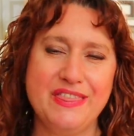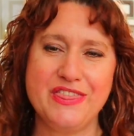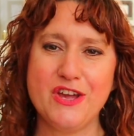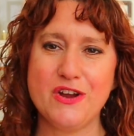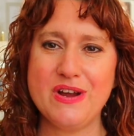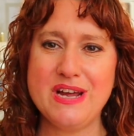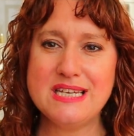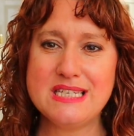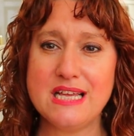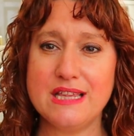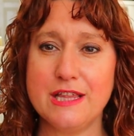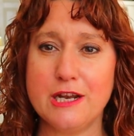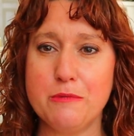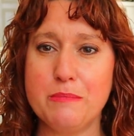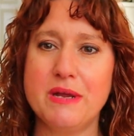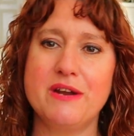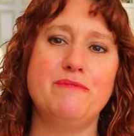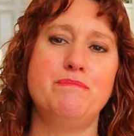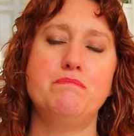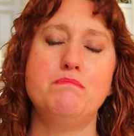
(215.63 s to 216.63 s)
There is a
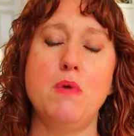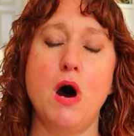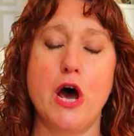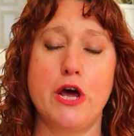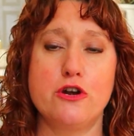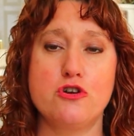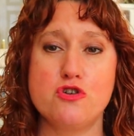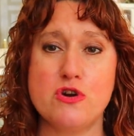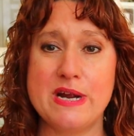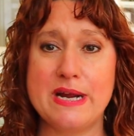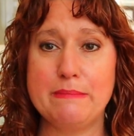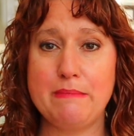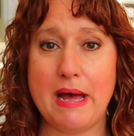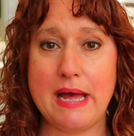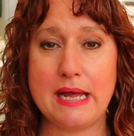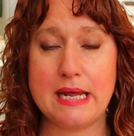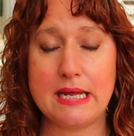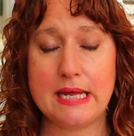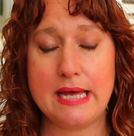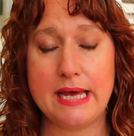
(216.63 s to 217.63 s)
little bit of monitoring
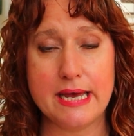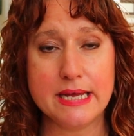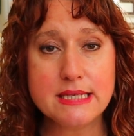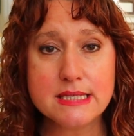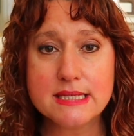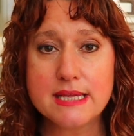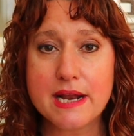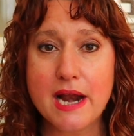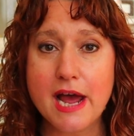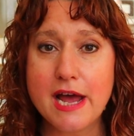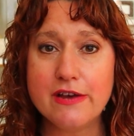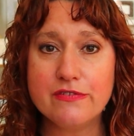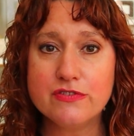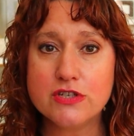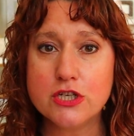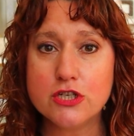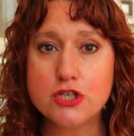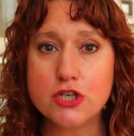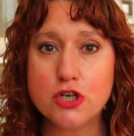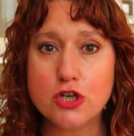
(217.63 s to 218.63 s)
my kits that I have
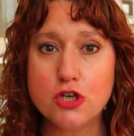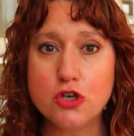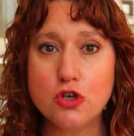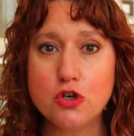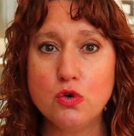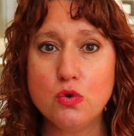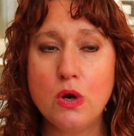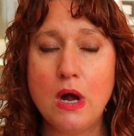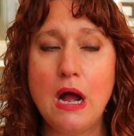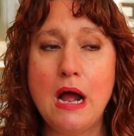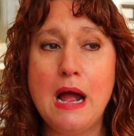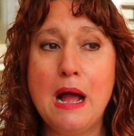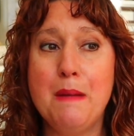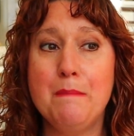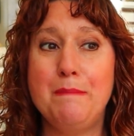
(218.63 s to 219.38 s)
to do,